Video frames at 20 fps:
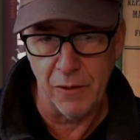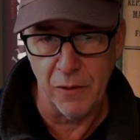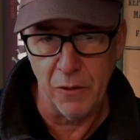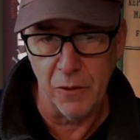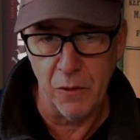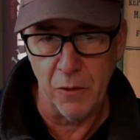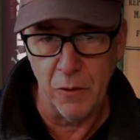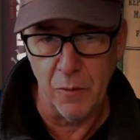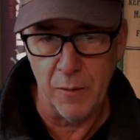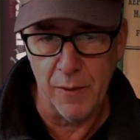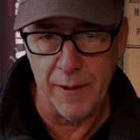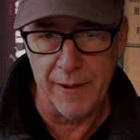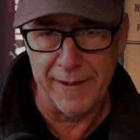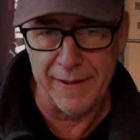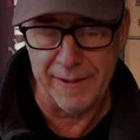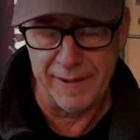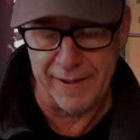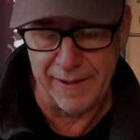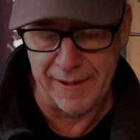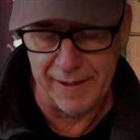oh my
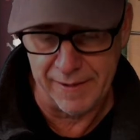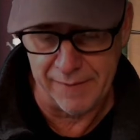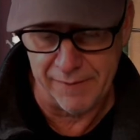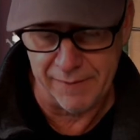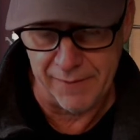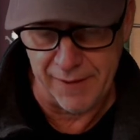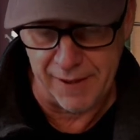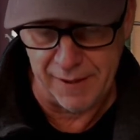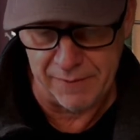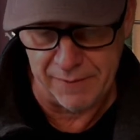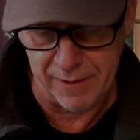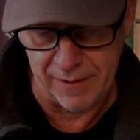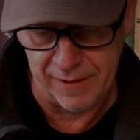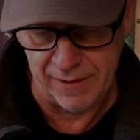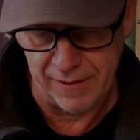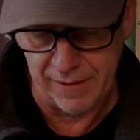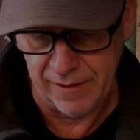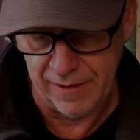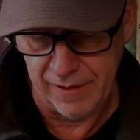God, I found it.